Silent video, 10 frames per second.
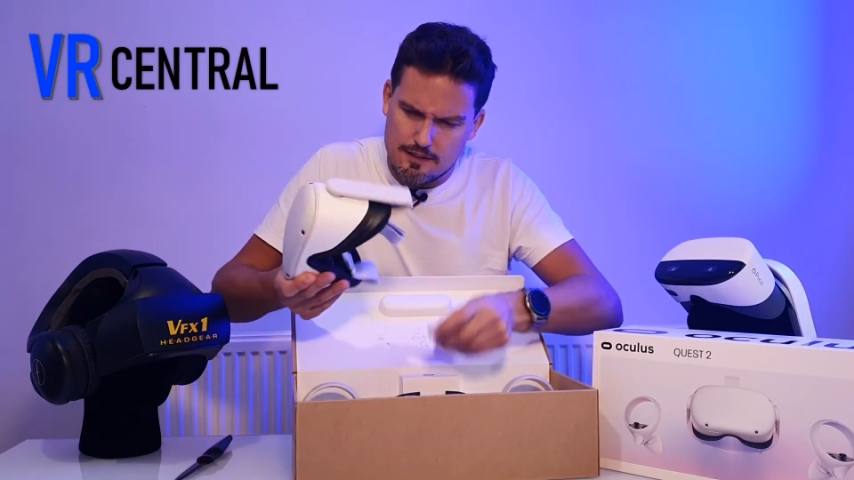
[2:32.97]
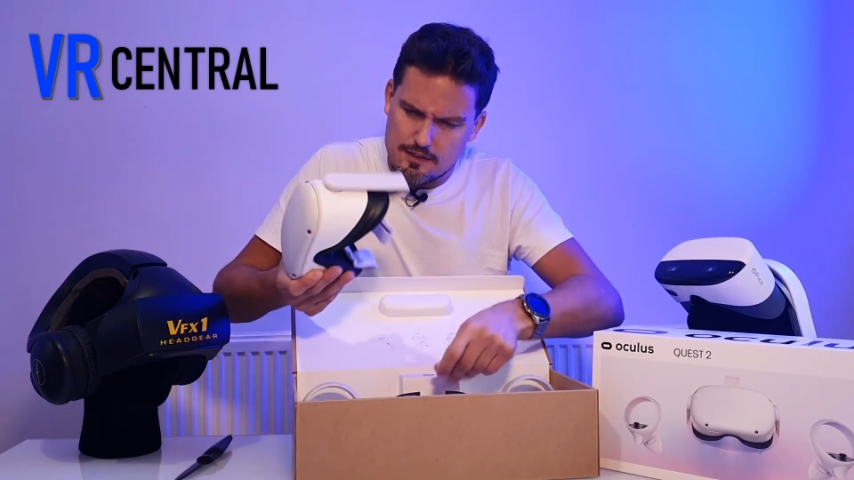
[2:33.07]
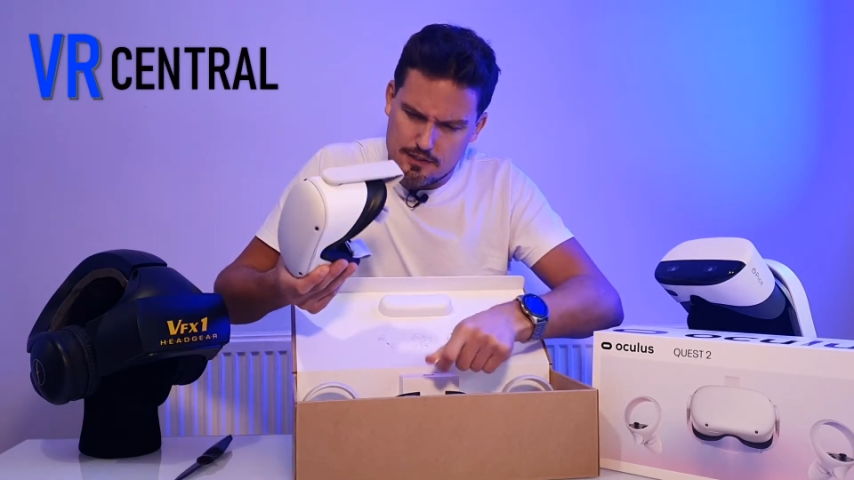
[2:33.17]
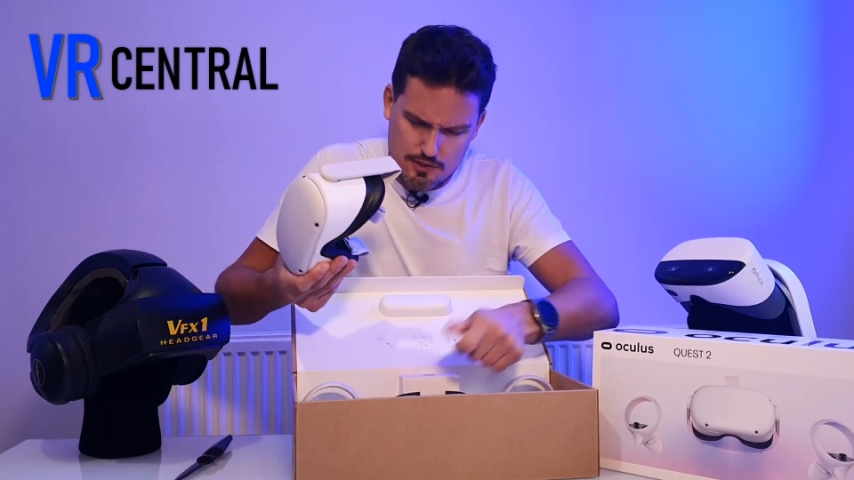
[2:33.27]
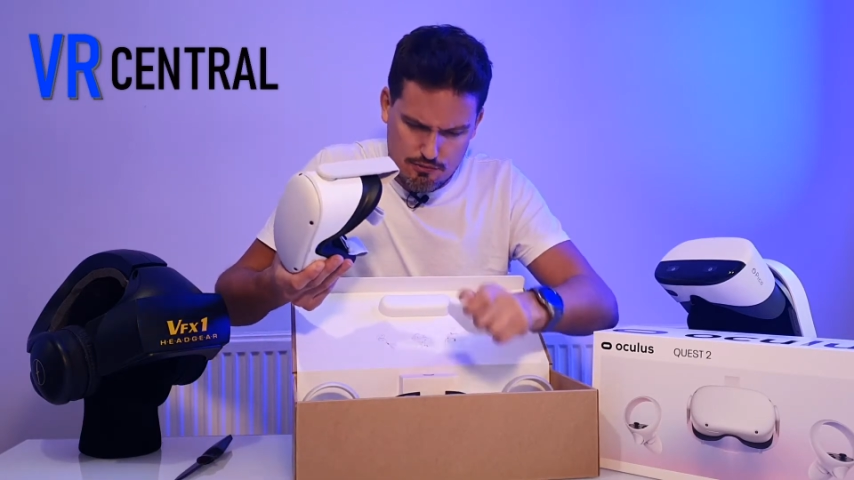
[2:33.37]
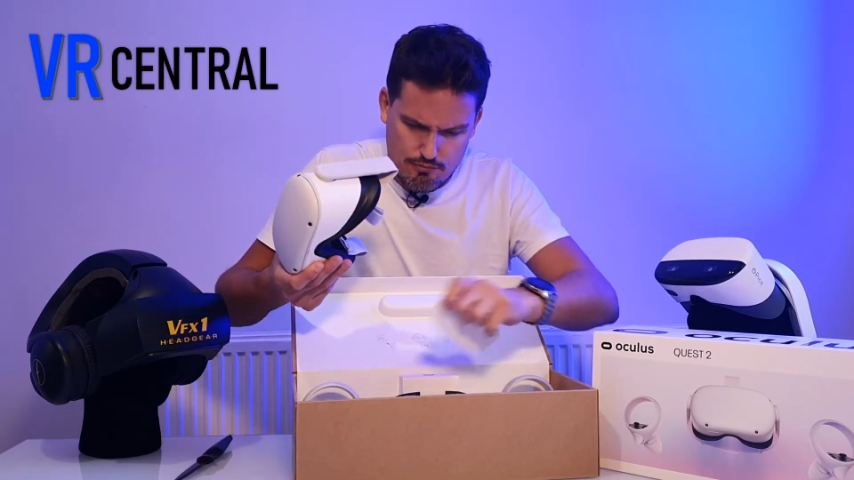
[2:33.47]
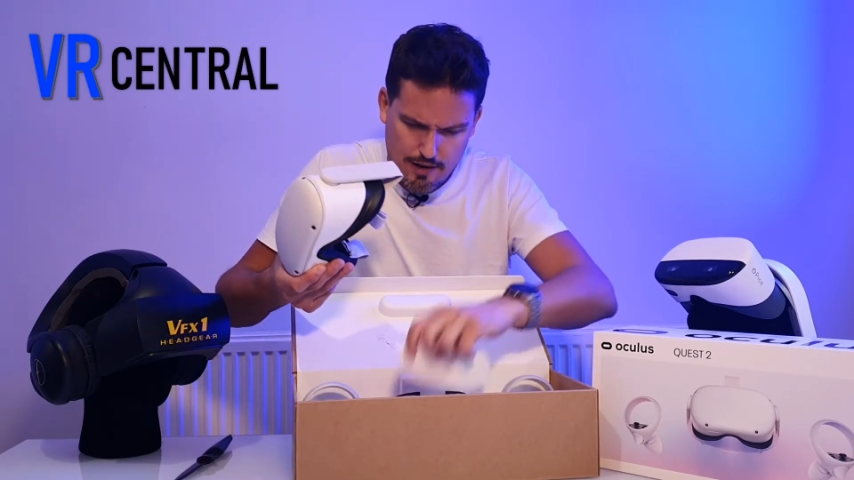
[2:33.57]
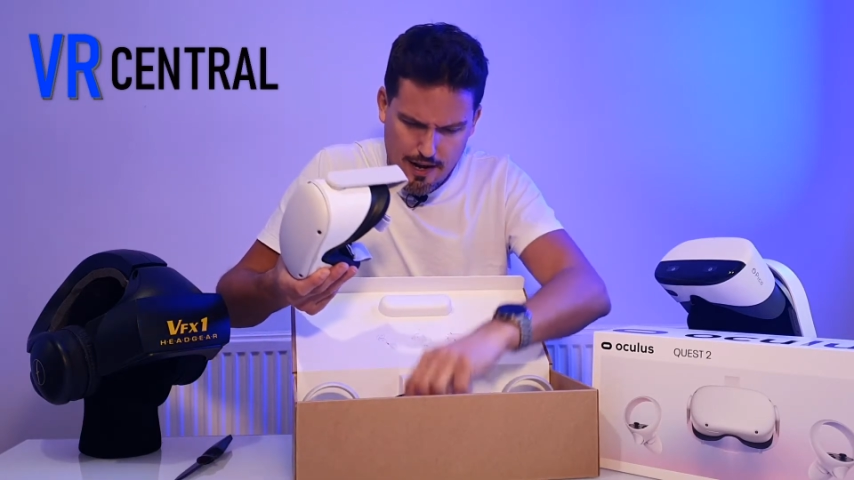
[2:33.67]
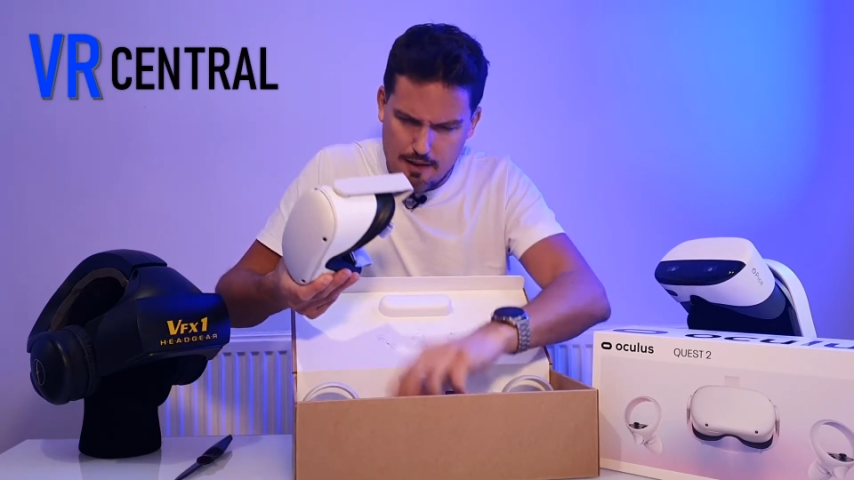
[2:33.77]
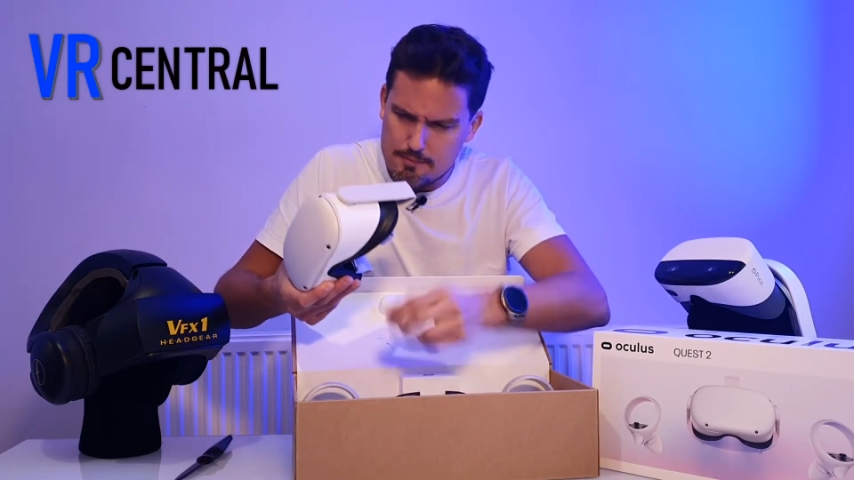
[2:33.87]

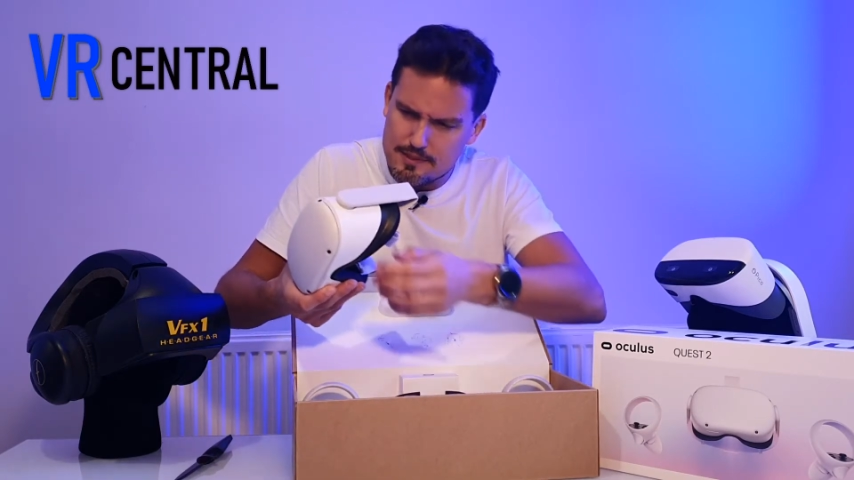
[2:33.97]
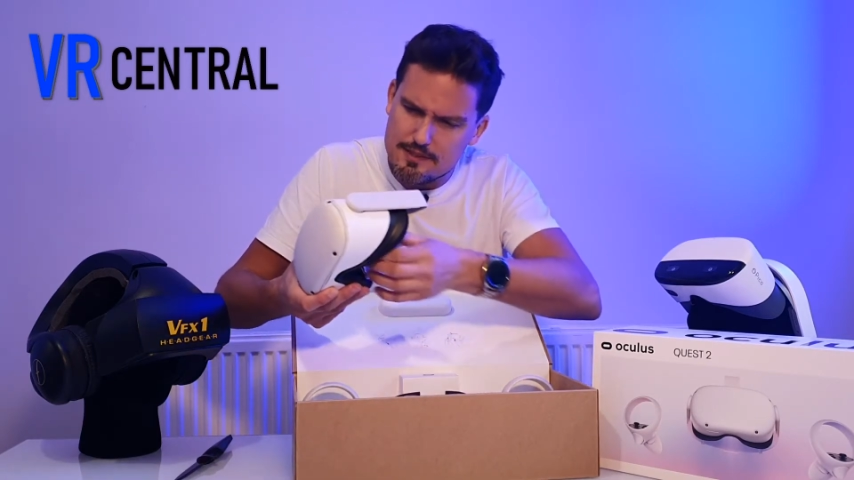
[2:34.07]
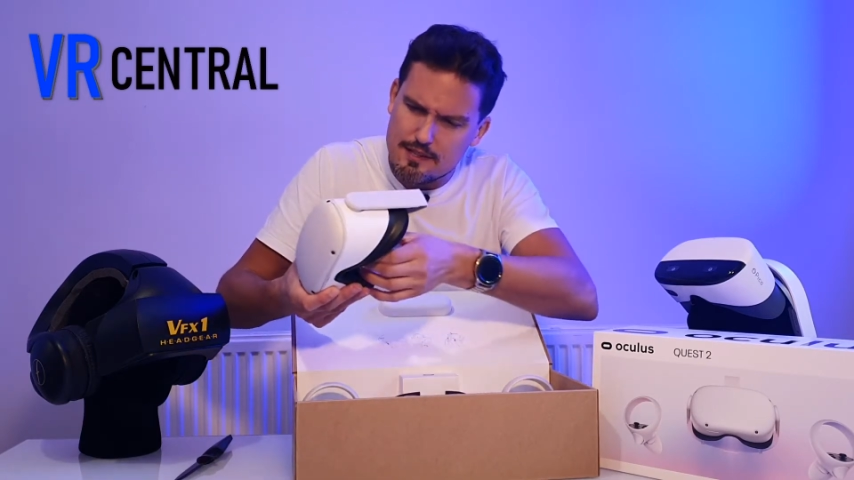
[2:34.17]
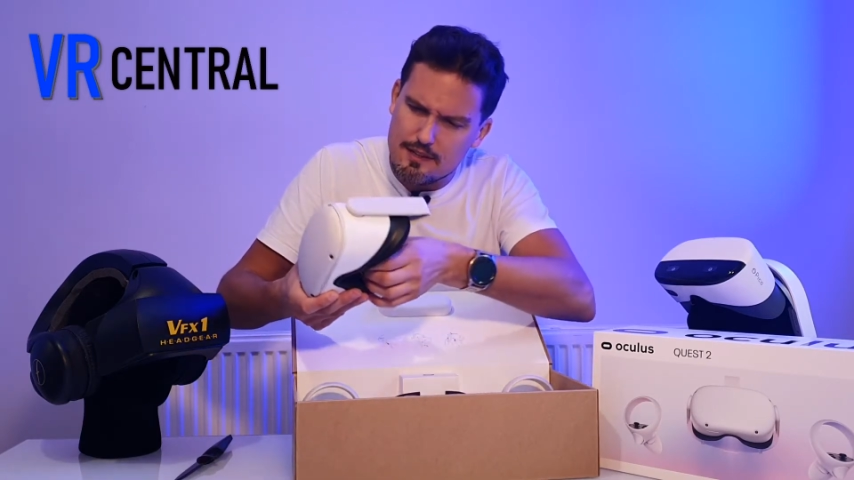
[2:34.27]
straps